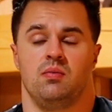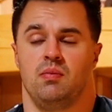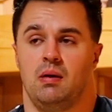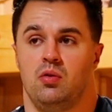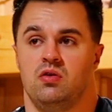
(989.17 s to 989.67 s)

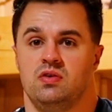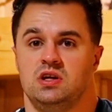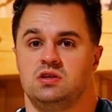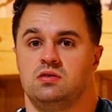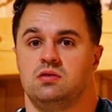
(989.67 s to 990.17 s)
my
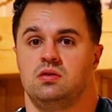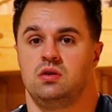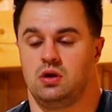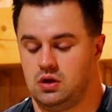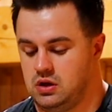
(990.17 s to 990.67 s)
motivation
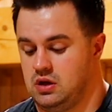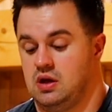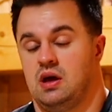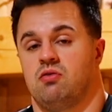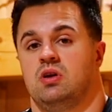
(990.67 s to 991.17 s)

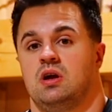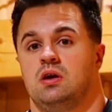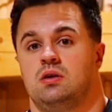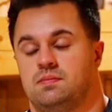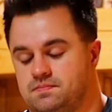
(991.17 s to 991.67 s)
every
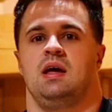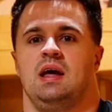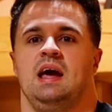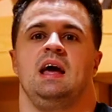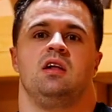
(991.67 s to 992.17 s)
day,
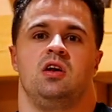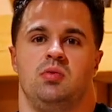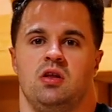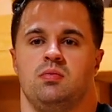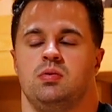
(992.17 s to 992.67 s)
and a little
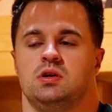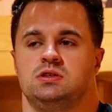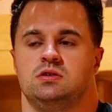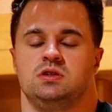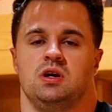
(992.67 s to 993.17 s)
bit other
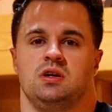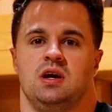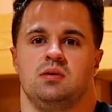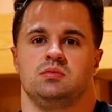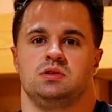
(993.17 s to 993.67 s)
personal dark
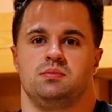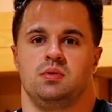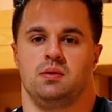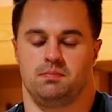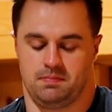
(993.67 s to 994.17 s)
times.
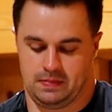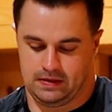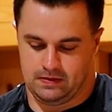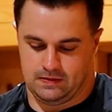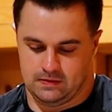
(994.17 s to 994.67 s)
But
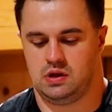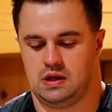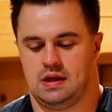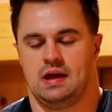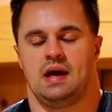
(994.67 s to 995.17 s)

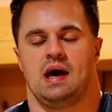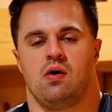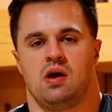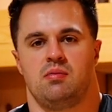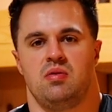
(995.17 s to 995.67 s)

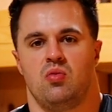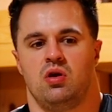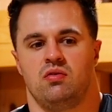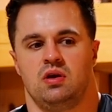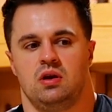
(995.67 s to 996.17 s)
how can I be
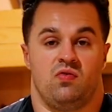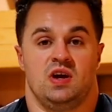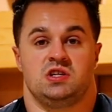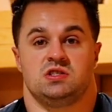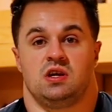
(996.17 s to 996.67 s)
motivated?
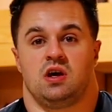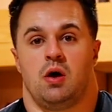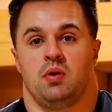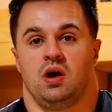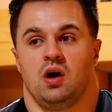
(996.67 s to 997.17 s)
Motivation is going to
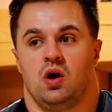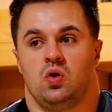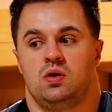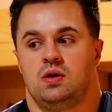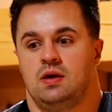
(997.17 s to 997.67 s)
come and
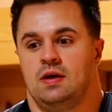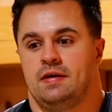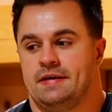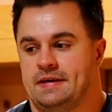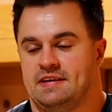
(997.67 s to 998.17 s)
go,
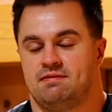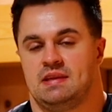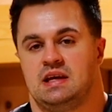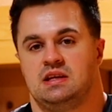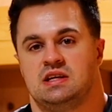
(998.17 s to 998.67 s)

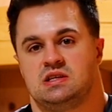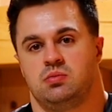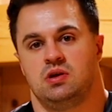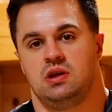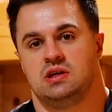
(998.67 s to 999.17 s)
and
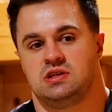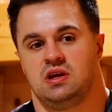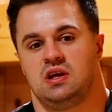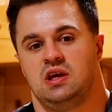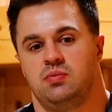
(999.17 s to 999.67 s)
discipline is going
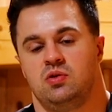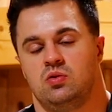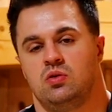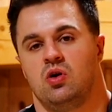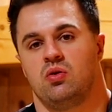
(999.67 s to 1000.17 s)
to keep
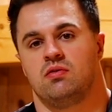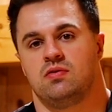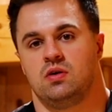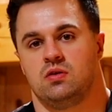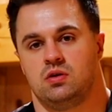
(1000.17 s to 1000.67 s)
you going
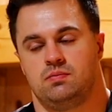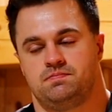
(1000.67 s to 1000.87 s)
further.